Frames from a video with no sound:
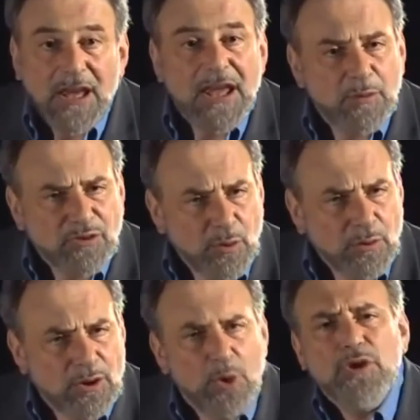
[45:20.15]
It was
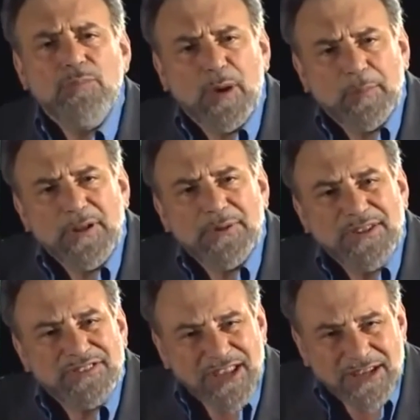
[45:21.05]
all good popular
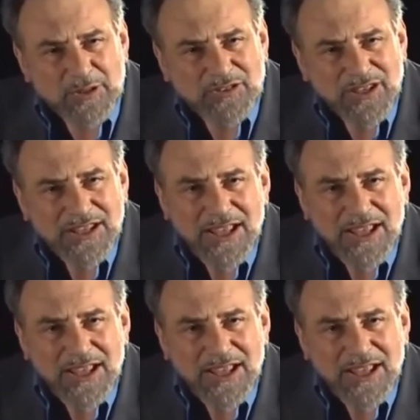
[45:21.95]
entertainment,